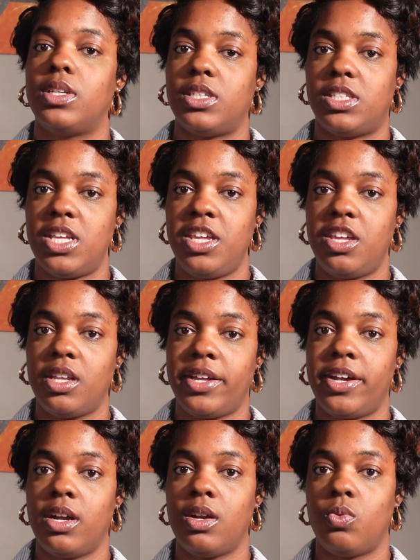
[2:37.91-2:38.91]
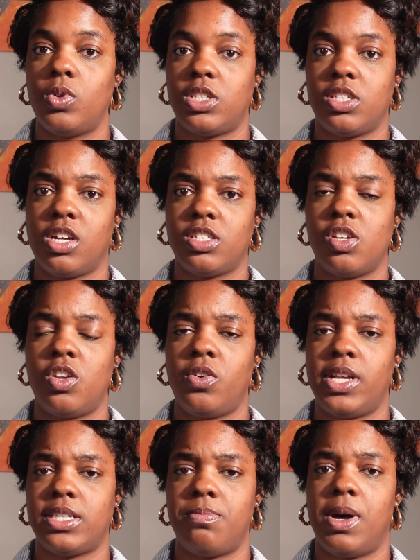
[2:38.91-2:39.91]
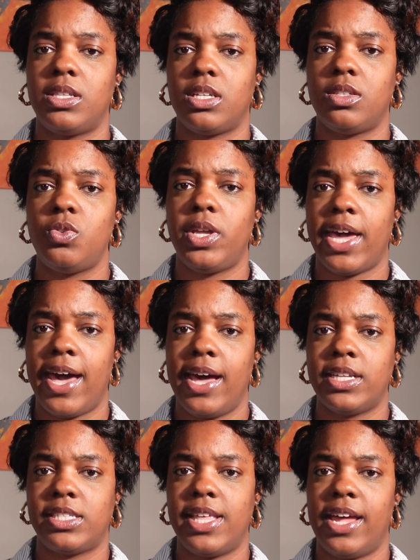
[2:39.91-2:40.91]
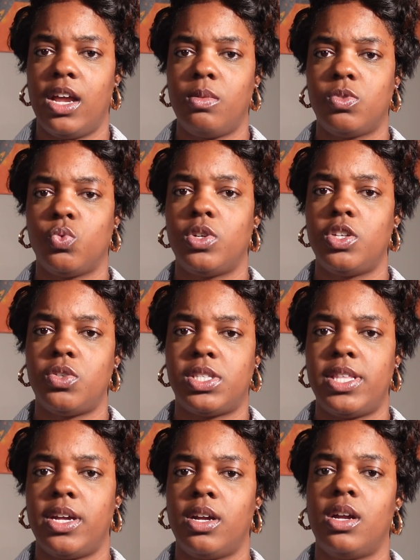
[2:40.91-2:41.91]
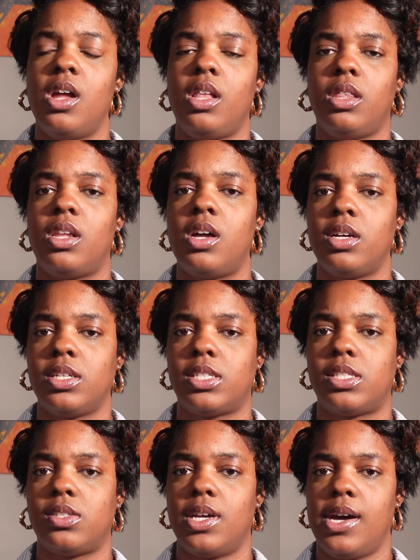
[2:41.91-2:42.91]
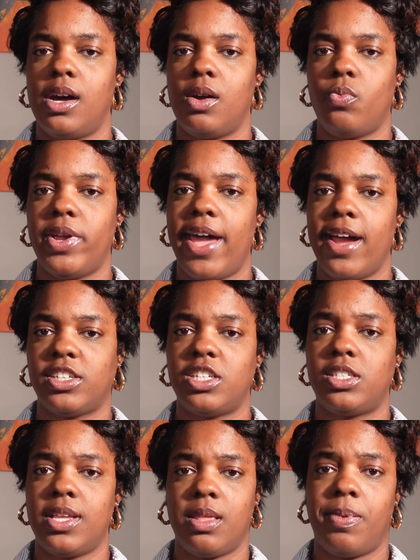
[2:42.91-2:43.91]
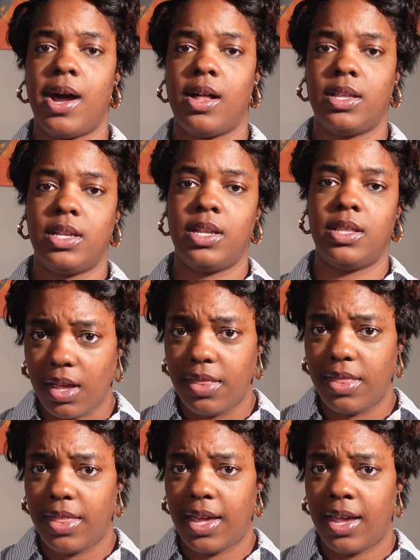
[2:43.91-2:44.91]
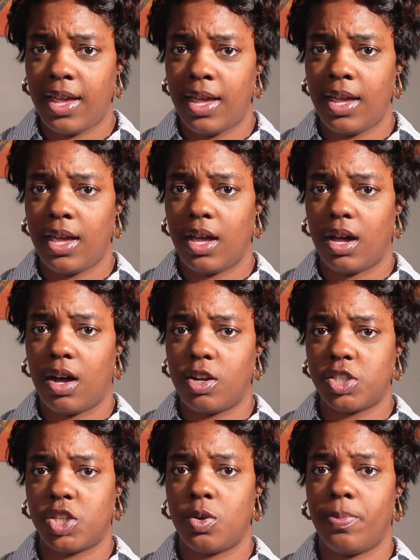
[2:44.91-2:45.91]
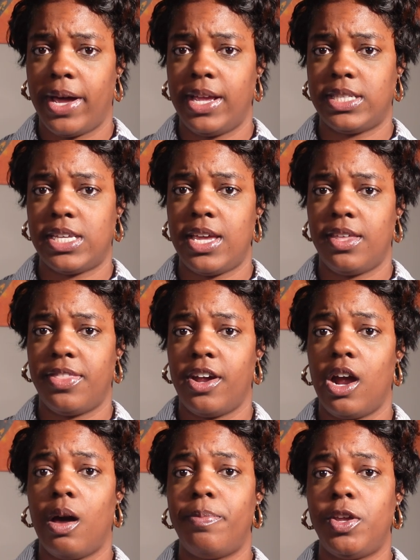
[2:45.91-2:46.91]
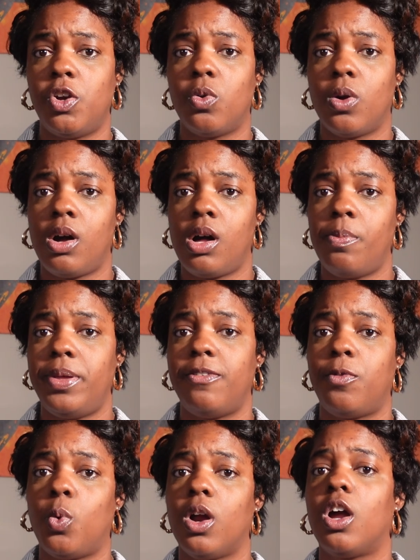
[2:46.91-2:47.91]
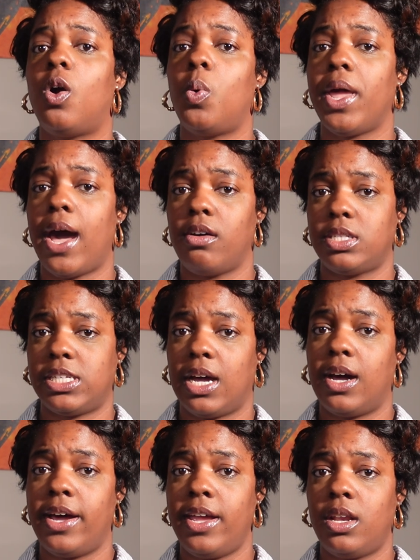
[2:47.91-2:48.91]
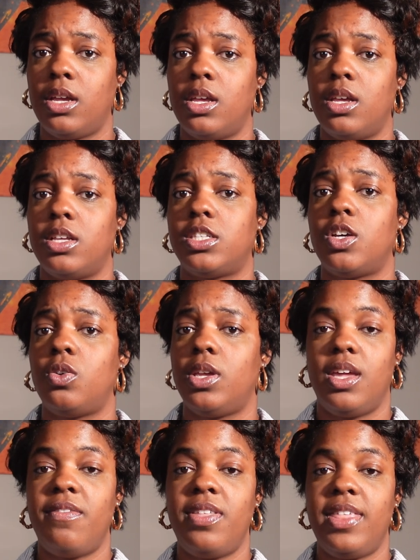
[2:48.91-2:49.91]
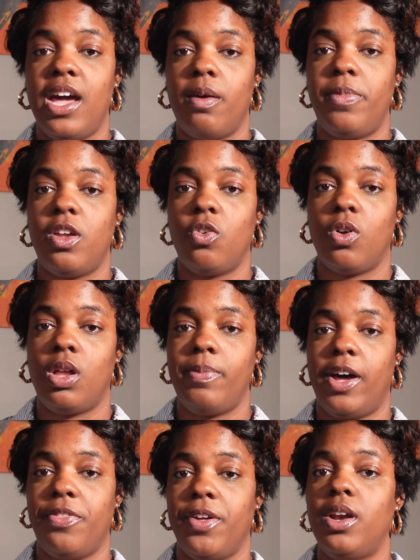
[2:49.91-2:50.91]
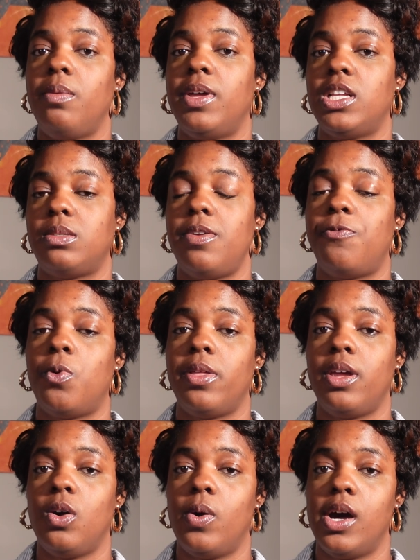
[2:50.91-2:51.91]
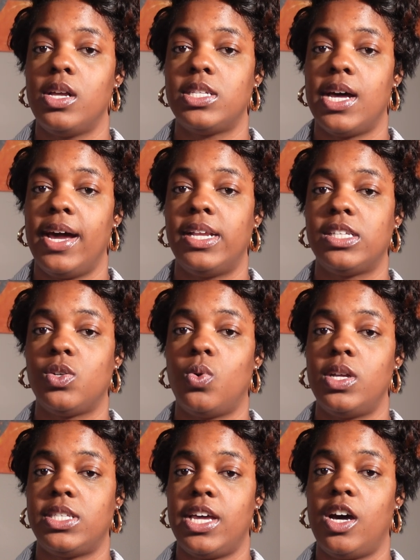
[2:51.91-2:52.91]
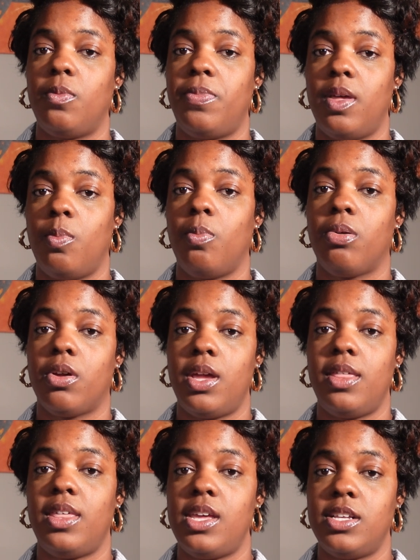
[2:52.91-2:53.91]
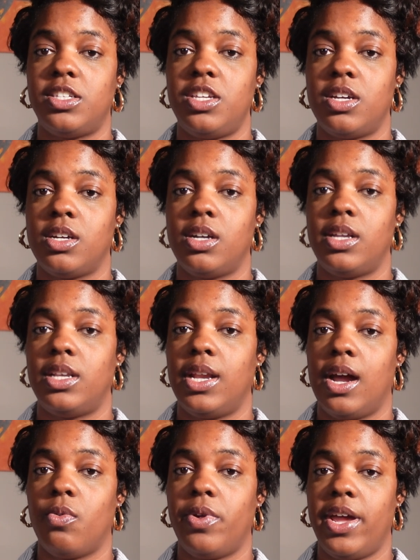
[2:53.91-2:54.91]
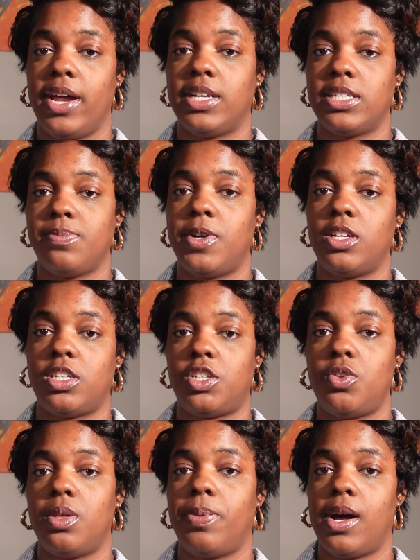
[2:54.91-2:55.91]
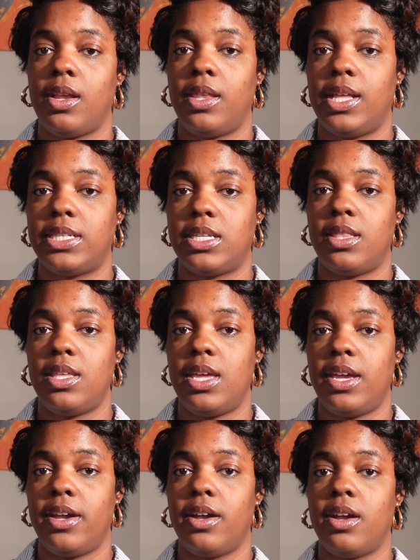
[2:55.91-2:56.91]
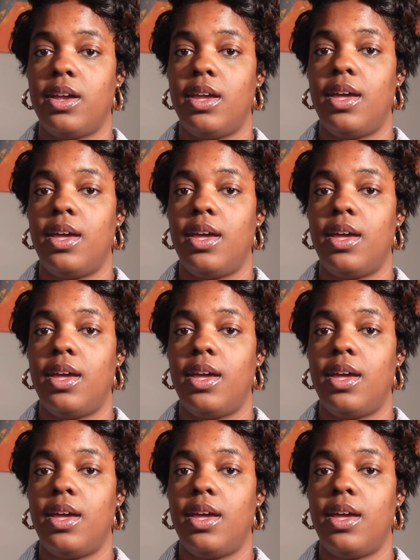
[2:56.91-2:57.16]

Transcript: Singulair, which is also known as Montelukast gas, that helps reduce their lungs' reaction to the pollen. They also might take their albuterol before going outside. So giving the albuterol about 30 minutes before they go outside is going to help them breathe easier and not react as much to the pollen that's in the air.